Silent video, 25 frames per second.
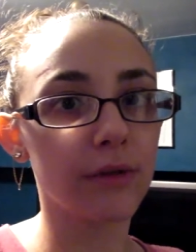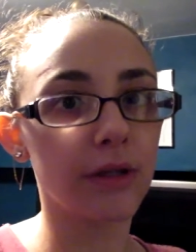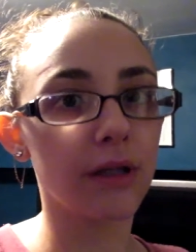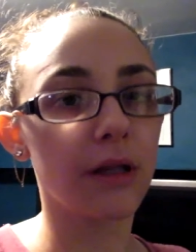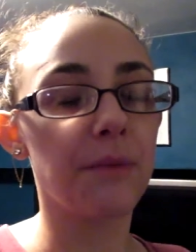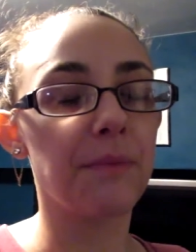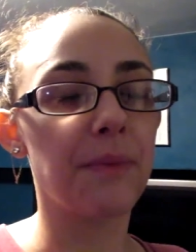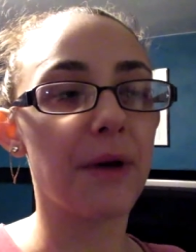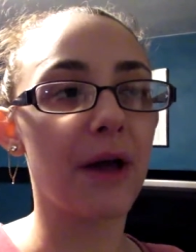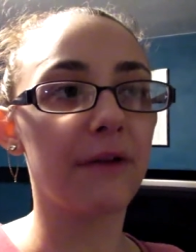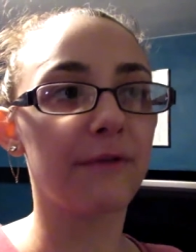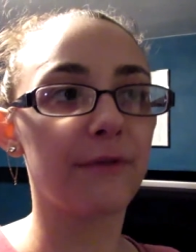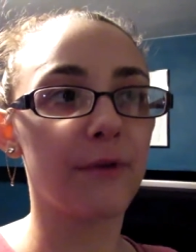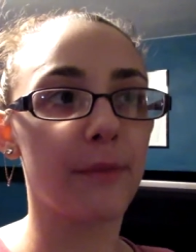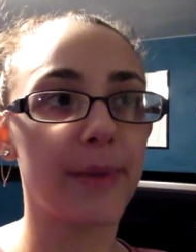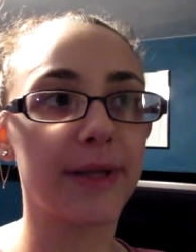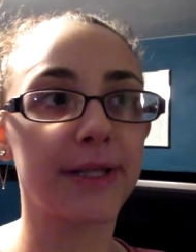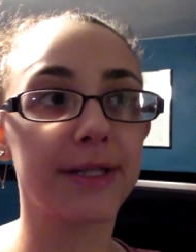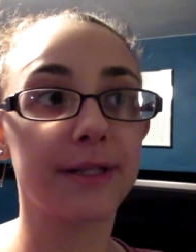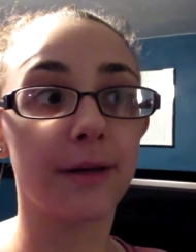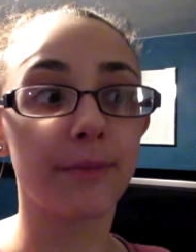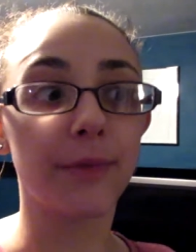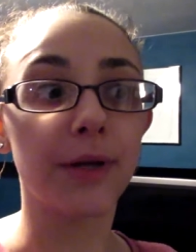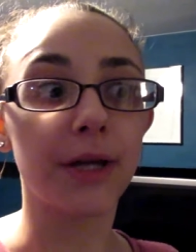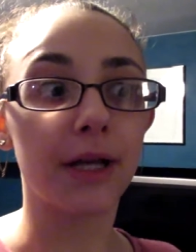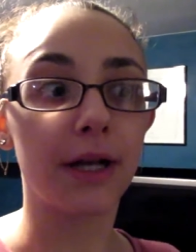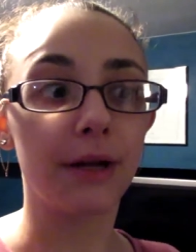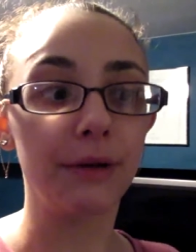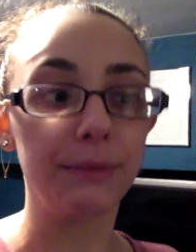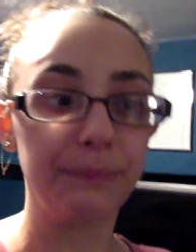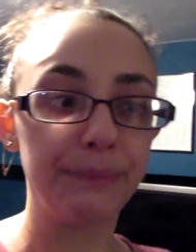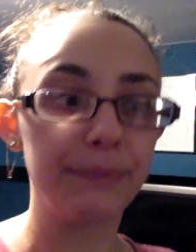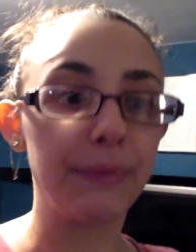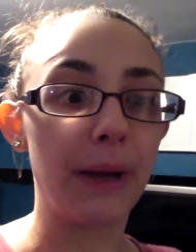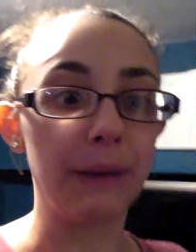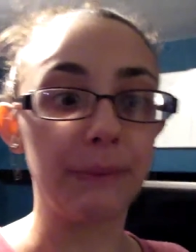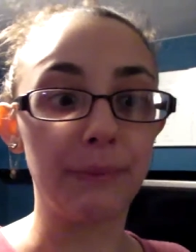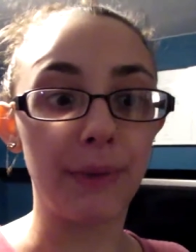really bad for my stomach, and
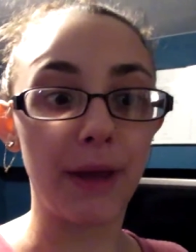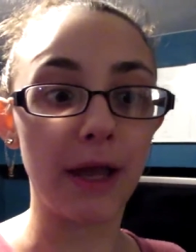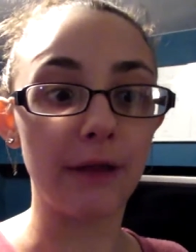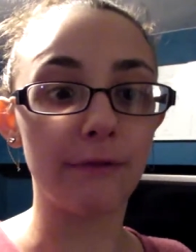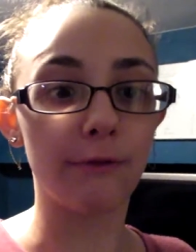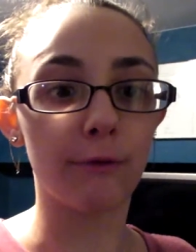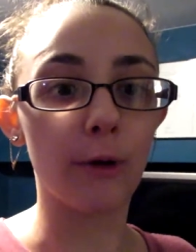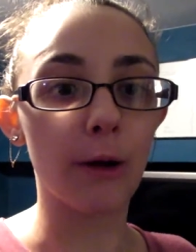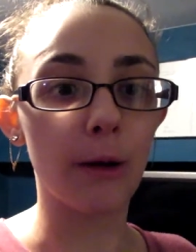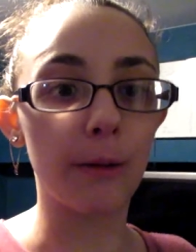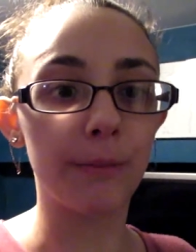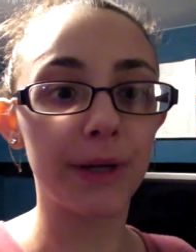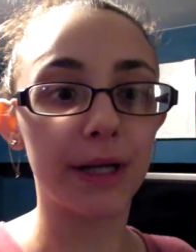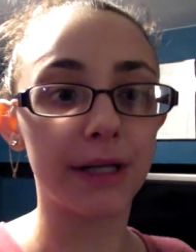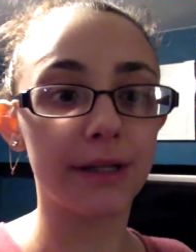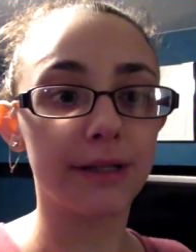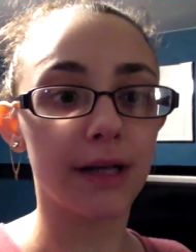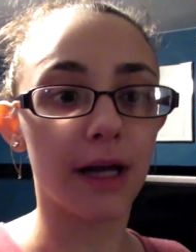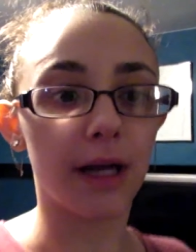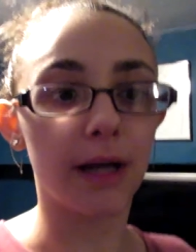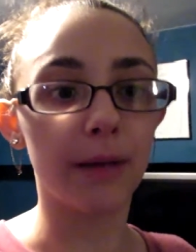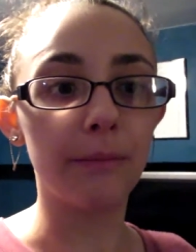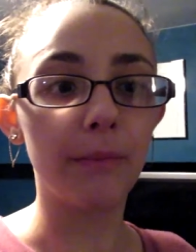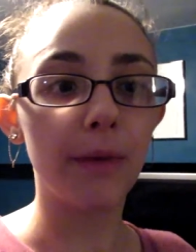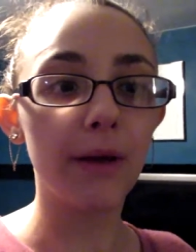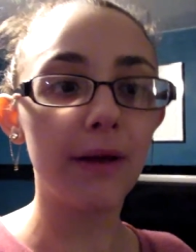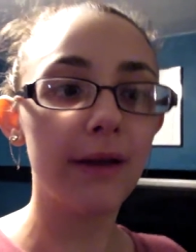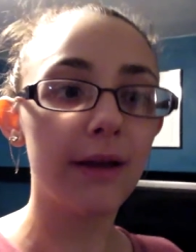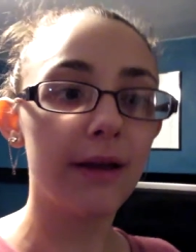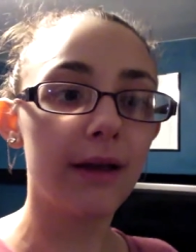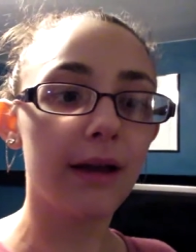I paid for it big time.